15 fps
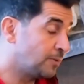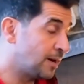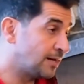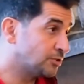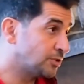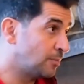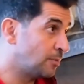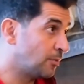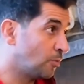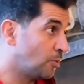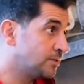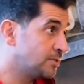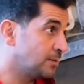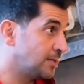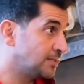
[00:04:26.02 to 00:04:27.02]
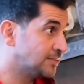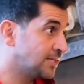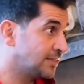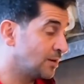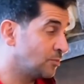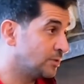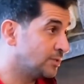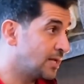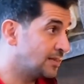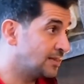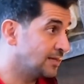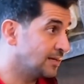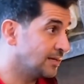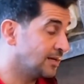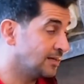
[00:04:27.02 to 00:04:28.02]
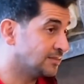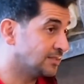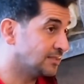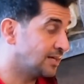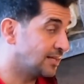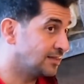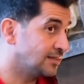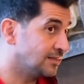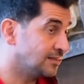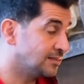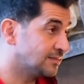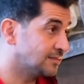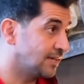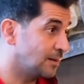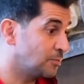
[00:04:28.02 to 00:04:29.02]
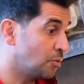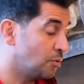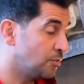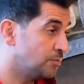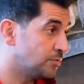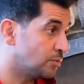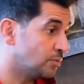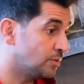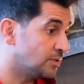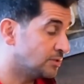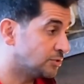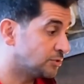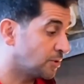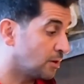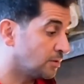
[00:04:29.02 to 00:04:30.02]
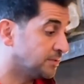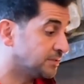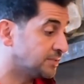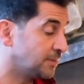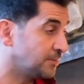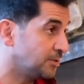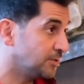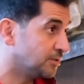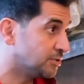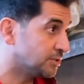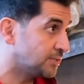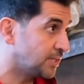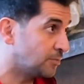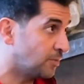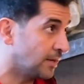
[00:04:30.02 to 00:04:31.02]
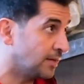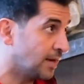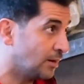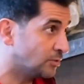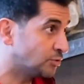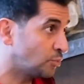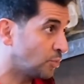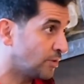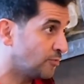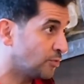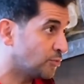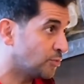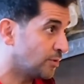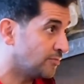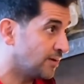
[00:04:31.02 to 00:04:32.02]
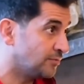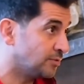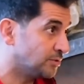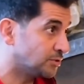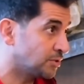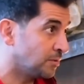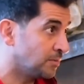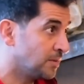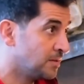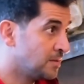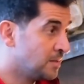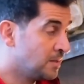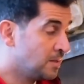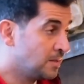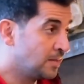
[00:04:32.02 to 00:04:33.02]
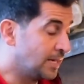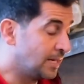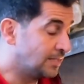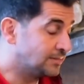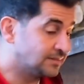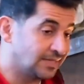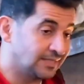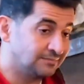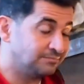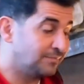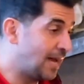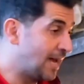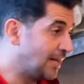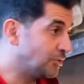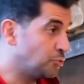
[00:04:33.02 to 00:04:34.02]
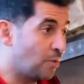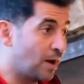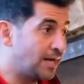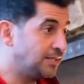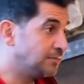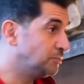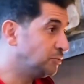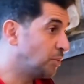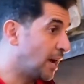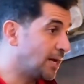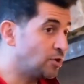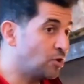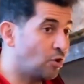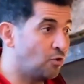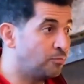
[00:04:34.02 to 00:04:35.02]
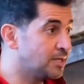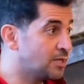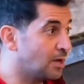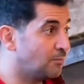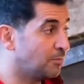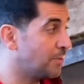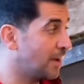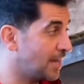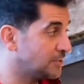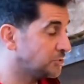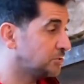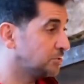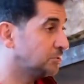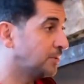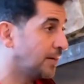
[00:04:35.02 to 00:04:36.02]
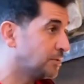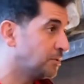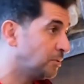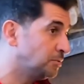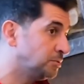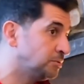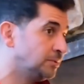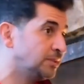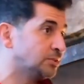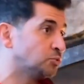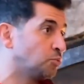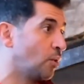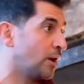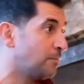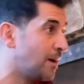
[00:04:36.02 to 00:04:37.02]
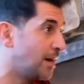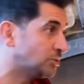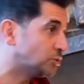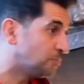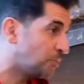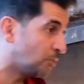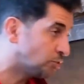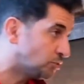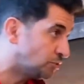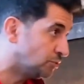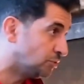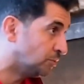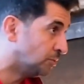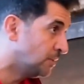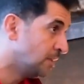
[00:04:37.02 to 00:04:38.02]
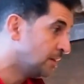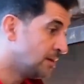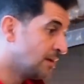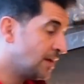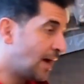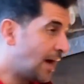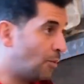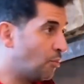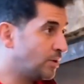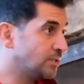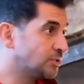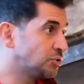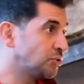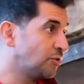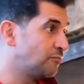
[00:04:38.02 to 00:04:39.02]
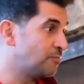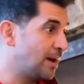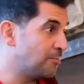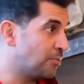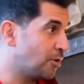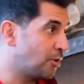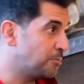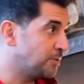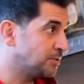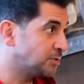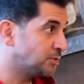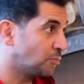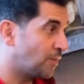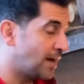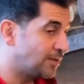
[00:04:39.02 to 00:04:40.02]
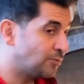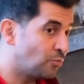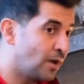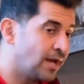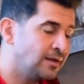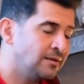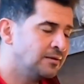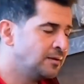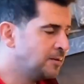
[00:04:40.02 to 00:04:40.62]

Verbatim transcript: about it. So I remember one time I sat down with Dudley and I said, Dudley, listen, I'm going through this struggle, the same thing you just said right now. I was 24, 25 years old. And I said, man, do I go become a pastor? Do I go do this? What am I supposed to do? I want to serve my purpose the right way.